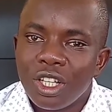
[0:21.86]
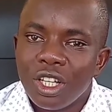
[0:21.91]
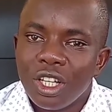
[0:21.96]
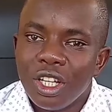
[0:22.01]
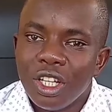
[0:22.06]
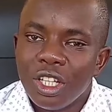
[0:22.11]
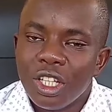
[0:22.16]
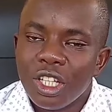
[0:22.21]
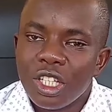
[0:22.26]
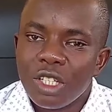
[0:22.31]

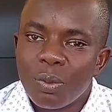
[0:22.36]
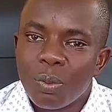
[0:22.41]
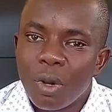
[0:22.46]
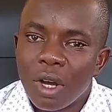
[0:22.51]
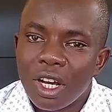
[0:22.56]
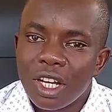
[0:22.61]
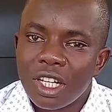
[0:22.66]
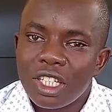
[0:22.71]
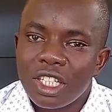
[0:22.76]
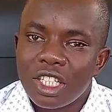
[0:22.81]
In this
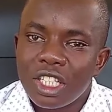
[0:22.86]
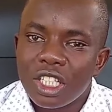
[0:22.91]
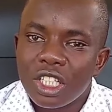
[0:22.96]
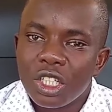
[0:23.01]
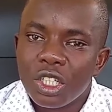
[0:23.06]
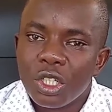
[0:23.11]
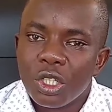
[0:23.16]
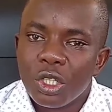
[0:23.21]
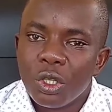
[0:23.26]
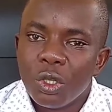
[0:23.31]
part,
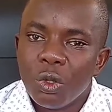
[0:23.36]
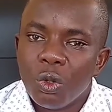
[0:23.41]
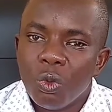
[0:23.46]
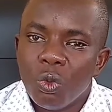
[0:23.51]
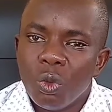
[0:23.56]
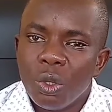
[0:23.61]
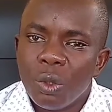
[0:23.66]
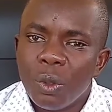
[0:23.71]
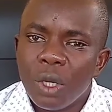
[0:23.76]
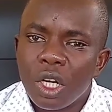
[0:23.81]

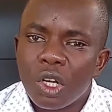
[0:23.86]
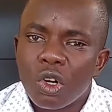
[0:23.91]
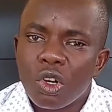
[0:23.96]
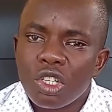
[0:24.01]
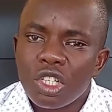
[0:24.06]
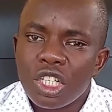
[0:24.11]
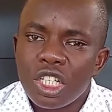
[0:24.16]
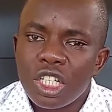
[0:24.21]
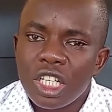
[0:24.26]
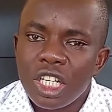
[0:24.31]
we will
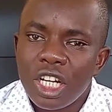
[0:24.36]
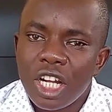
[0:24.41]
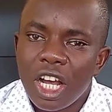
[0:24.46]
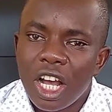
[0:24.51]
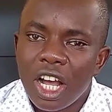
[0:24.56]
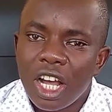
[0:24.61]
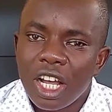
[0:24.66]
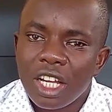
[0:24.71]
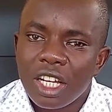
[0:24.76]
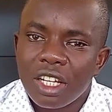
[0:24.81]
consider
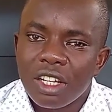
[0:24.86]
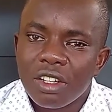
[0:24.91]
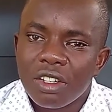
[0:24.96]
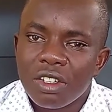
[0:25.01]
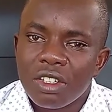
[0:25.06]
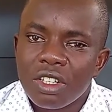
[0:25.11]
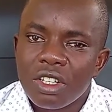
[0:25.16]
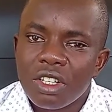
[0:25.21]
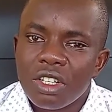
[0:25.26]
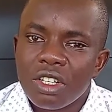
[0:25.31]

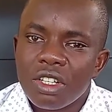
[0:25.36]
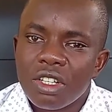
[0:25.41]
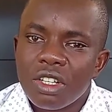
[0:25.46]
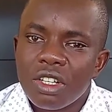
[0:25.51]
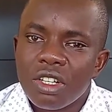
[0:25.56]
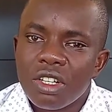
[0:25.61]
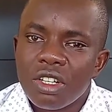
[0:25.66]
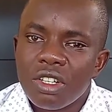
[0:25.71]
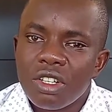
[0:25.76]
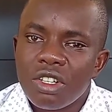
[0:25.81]

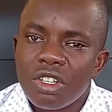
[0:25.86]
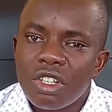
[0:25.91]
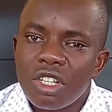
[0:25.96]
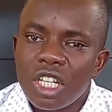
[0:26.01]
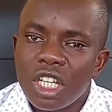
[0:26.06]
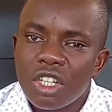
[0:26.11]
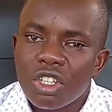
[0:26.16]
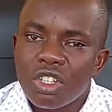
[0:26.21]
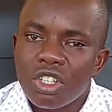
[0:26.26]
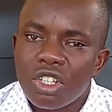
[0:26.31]

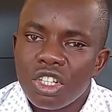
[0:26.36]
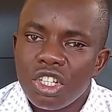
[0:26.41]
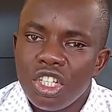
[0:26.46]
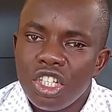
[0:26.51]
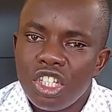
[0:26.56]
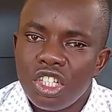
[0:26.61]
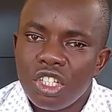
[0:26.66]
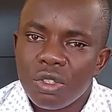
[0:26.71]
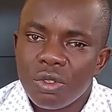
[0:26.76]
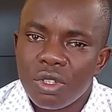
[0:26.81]
six
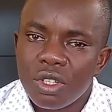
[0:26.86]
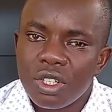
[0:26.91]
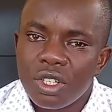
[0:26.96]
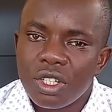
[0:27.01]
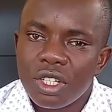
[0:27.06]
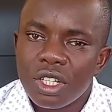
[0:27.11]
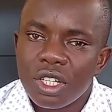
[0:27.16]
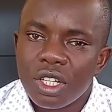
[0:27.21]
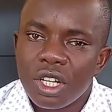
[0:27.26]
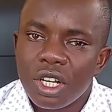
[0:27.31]
issues
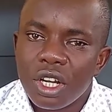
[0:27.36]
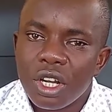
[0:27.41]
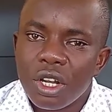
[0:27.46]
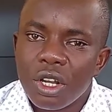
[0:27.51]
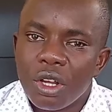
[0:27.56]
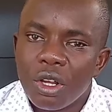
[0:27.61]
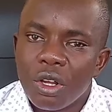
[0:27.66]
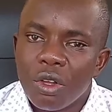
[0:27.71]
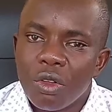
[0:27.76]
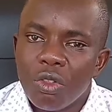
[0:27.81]

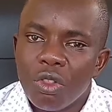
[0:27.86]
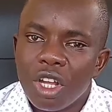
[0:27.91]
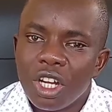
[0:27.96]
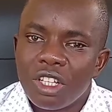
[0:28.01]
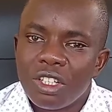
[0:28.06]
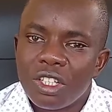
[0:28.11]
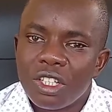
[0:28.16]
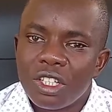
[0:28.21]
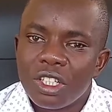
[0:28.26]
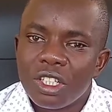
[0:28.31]
that
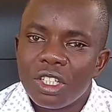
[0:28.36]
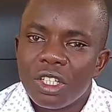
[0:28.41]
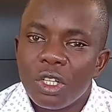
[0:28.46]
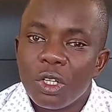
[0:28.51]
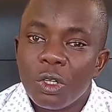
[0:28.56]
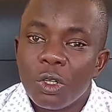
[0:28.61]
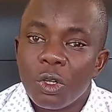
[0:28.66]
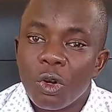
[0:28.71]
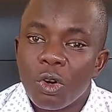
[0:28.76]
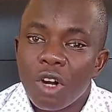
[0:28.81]

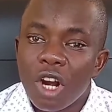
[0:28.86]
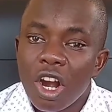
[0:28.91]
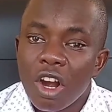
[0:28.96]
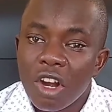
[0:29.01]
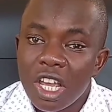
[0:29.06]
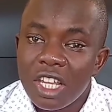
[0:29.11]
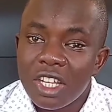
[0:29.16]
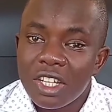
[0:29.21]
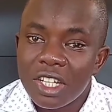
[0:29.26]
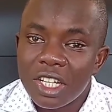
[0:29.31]
Nora
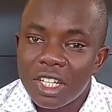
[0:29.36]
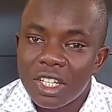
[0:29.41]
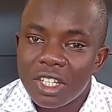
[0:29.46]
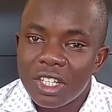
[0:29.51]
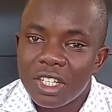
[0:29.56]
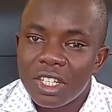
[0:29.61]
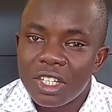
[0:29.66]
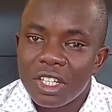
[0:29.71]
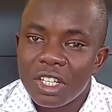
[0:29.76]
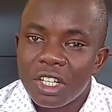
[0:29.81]

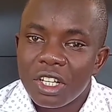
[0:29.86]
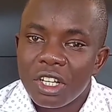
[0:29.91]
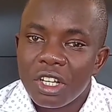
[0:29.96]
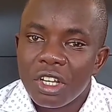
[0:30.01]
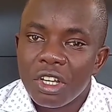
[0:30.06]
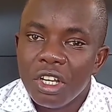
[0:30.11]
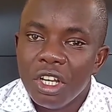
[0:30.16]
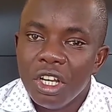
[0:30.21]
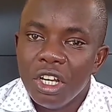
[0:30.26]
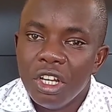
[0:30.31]
raises
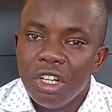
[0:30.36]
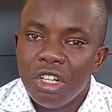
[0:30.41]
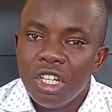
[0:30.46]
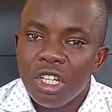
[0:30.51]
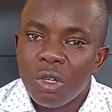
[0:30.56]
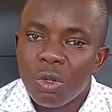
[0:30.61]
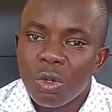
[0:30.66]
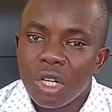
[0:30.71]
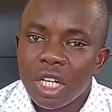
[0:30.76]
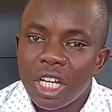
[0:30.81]

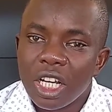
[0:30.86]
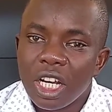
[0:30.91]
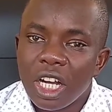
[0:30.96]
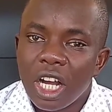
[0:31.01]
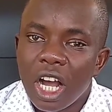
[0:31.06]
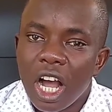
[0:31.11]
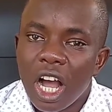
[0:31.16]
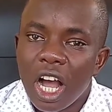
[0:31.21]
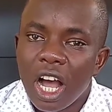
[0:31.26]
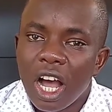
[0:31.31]
during
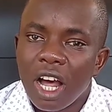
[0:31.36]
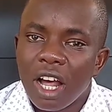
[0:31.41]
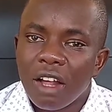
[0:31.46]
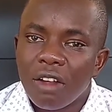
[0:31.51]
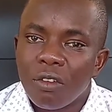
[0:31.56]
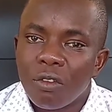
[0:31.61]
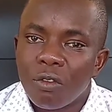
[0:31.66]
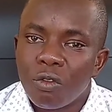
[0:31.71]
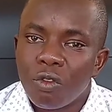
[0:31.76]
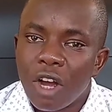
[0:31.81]
her
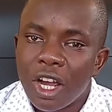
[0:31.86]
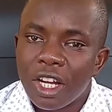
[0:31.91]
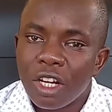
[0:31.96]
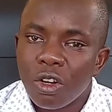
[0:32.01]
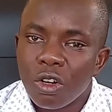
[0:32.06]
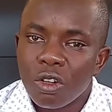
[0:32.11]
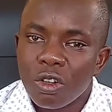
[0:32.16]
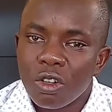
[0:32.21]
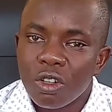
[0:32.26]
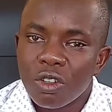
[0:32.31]
final
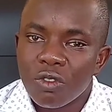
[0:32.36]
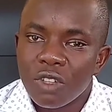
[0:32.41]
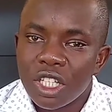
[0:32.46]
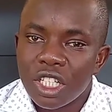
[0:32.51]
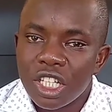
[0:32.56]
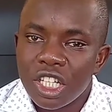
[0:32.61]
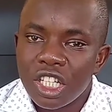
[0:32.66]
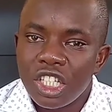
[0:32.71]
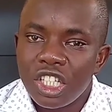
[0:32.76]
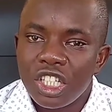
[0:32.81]

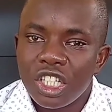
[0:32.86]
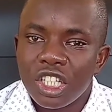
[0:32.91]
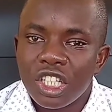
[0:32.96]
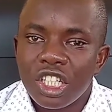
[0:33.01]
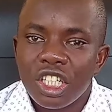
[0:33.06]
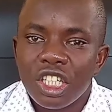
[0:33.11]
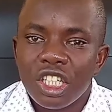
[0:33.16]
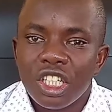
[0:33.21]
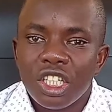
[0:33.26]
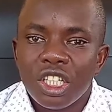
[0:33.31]

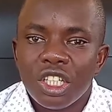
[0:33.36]
conversation